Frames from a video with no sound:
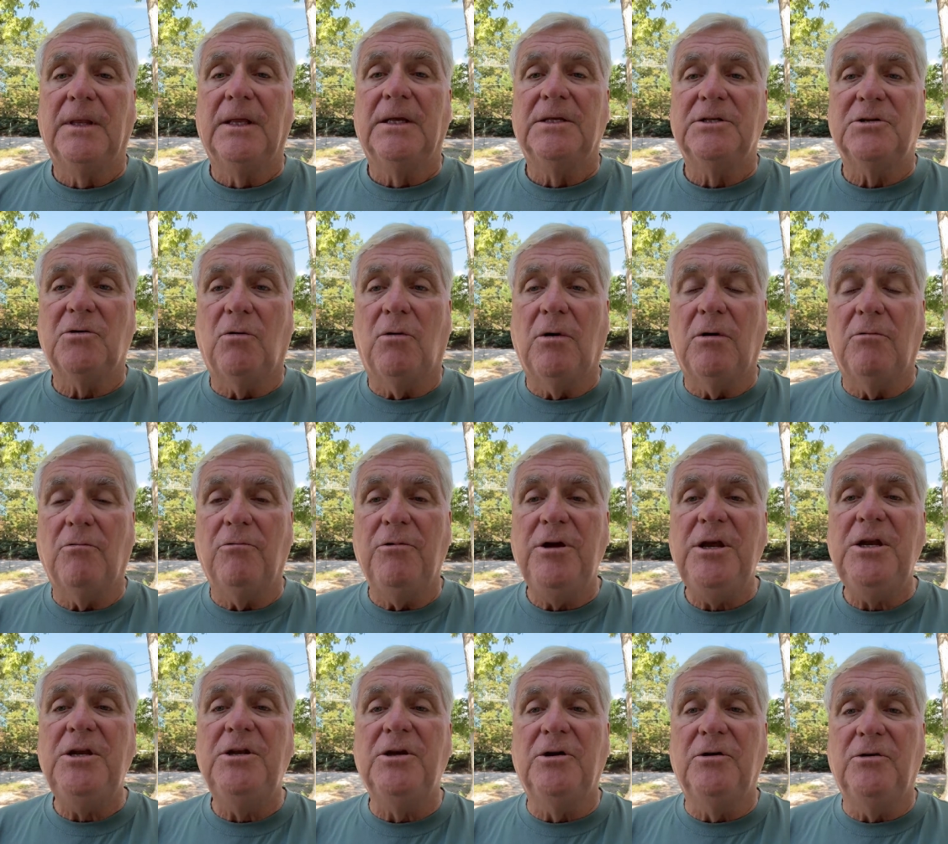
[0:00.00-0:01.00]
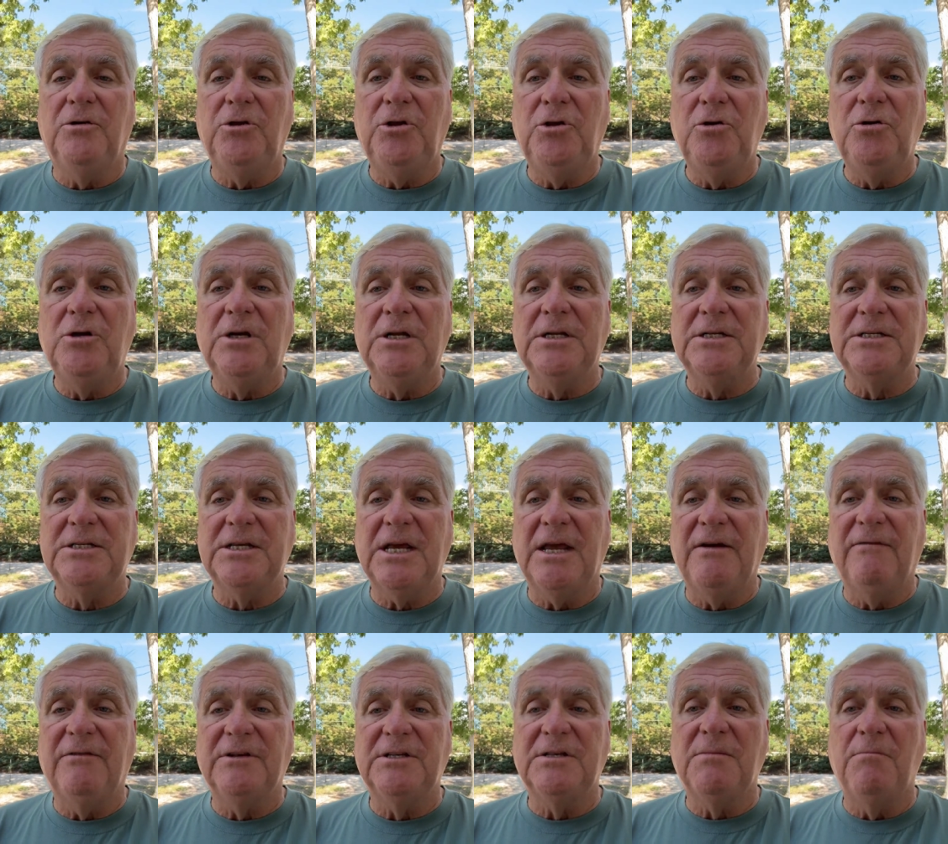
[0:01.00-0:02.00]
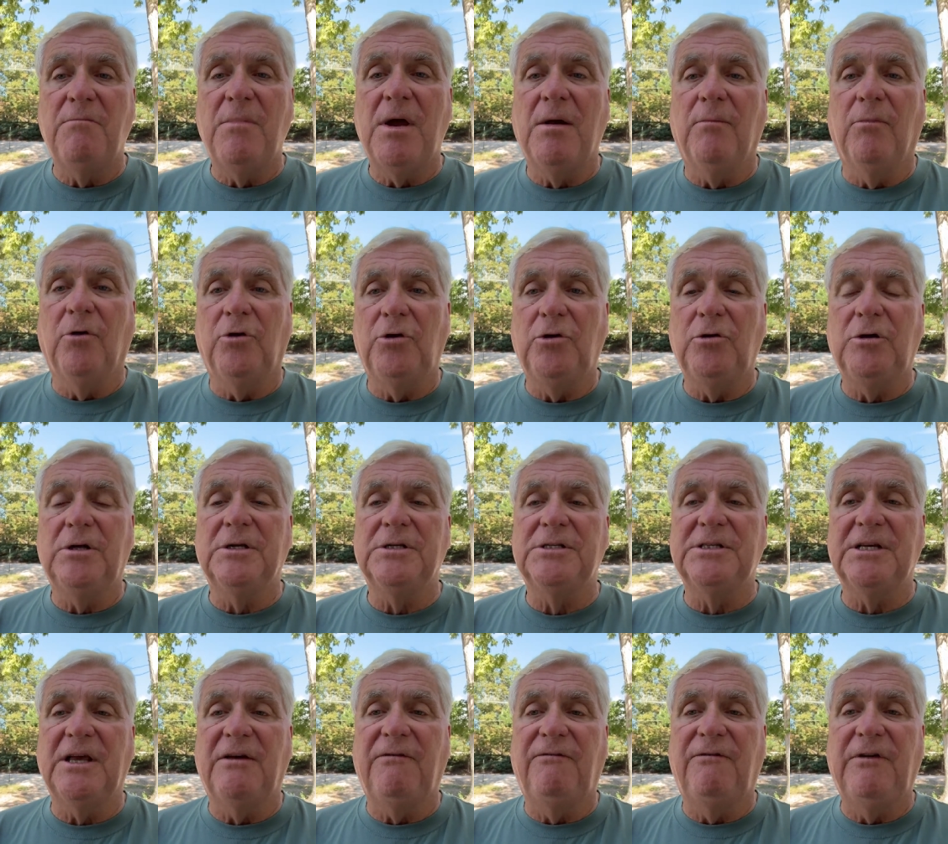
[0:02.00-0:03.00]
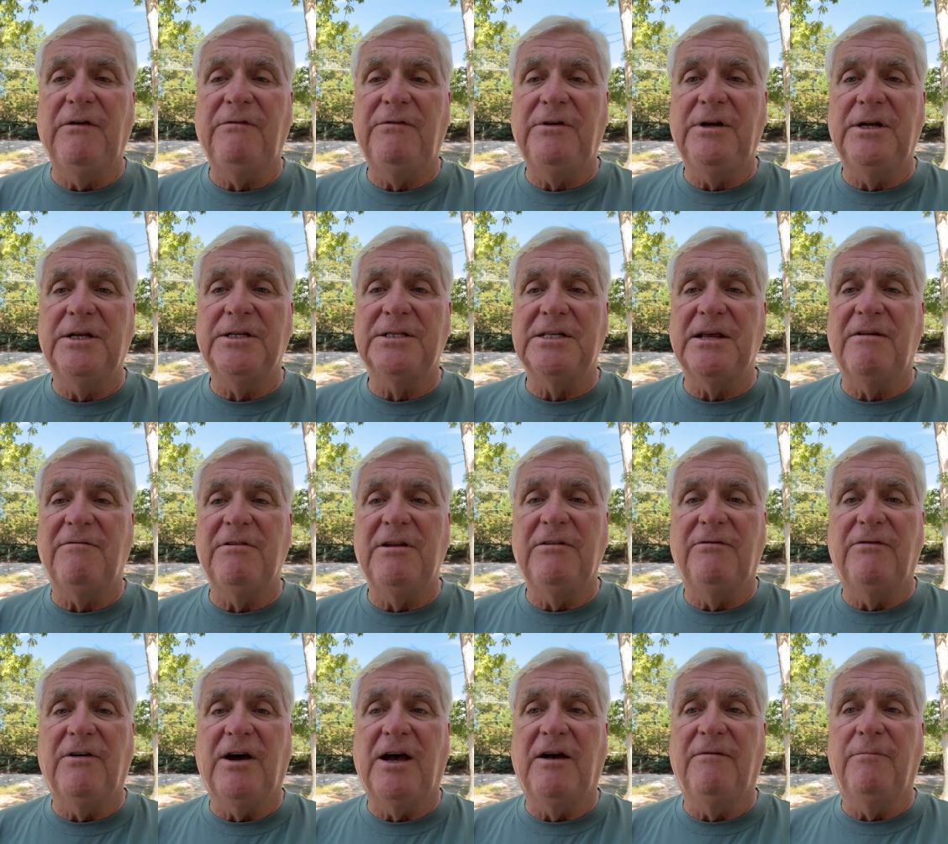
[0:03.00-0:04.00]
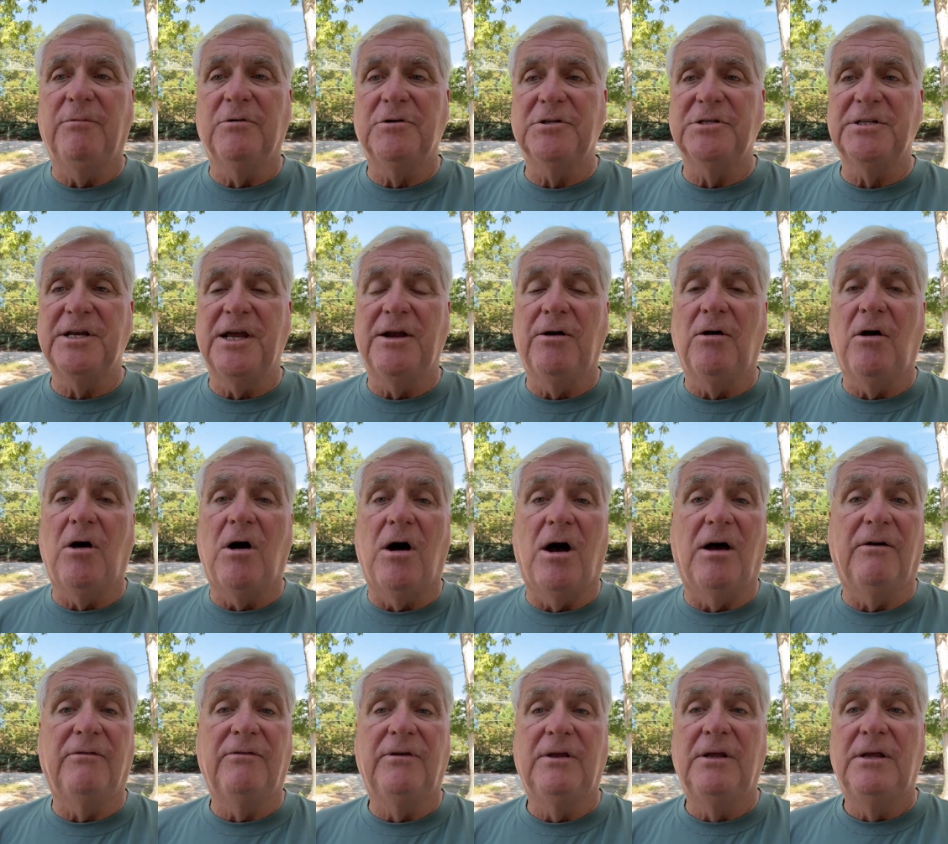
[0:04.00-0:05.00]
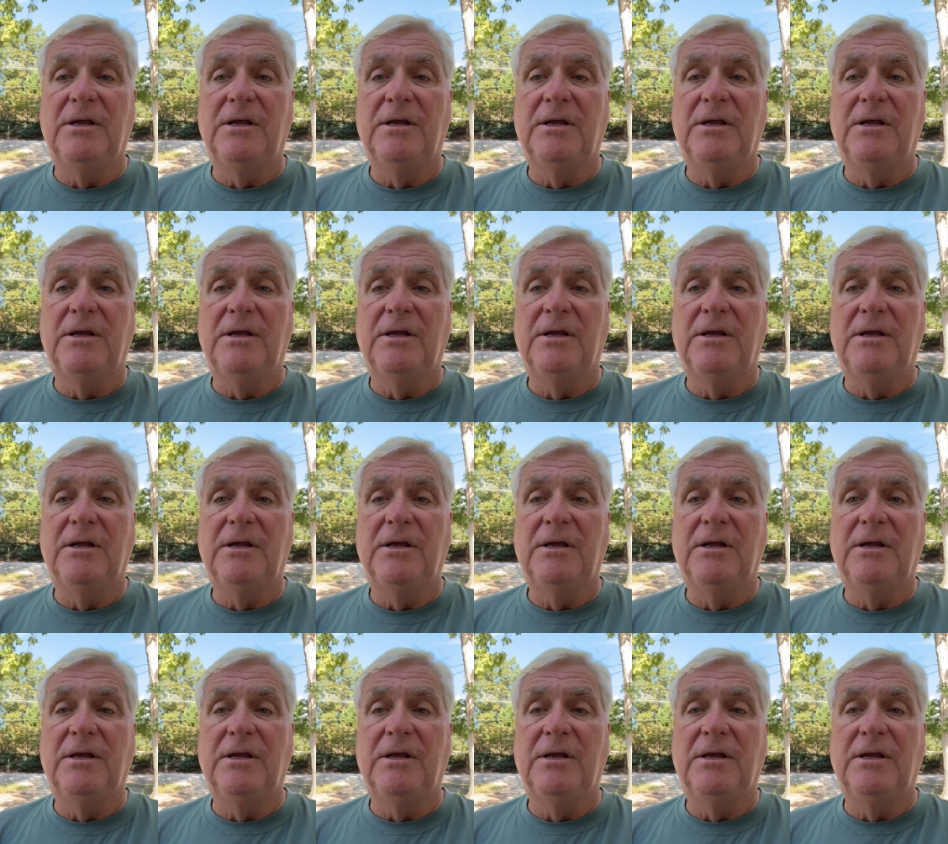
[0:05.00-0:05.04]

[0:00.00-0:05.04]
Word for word: So what we do, you can save as a member, you can save 50 to 75% off